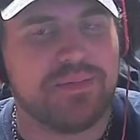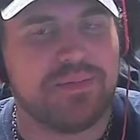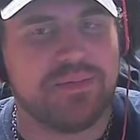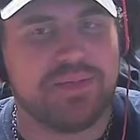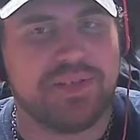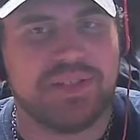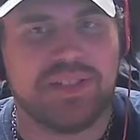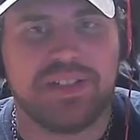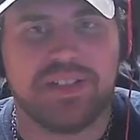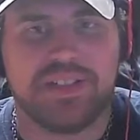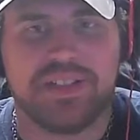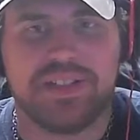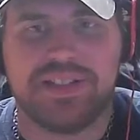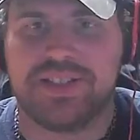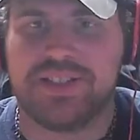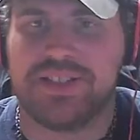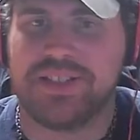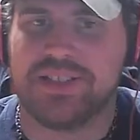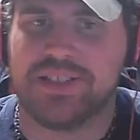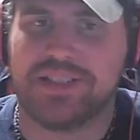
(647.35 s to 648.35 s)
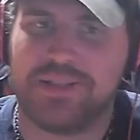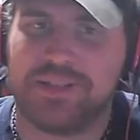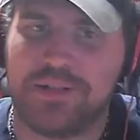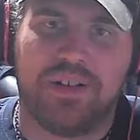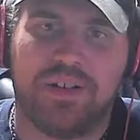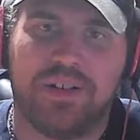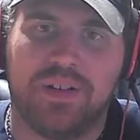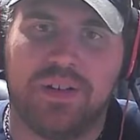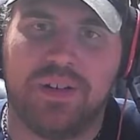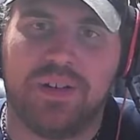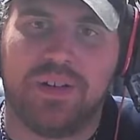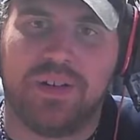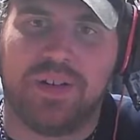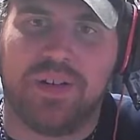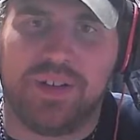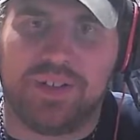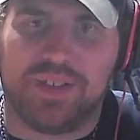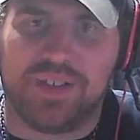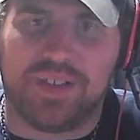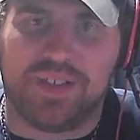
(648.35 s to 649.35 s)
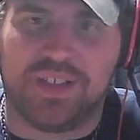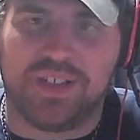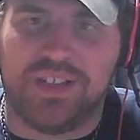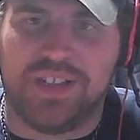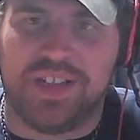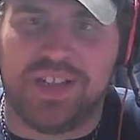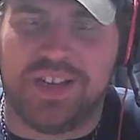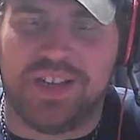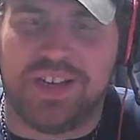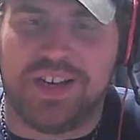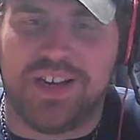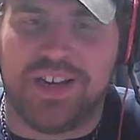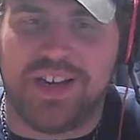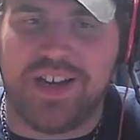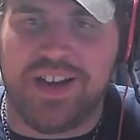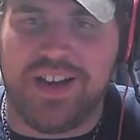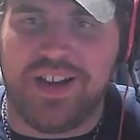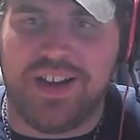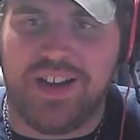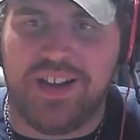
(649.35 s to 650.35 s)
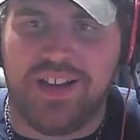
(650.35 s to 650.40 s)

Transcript: But, oh, good no.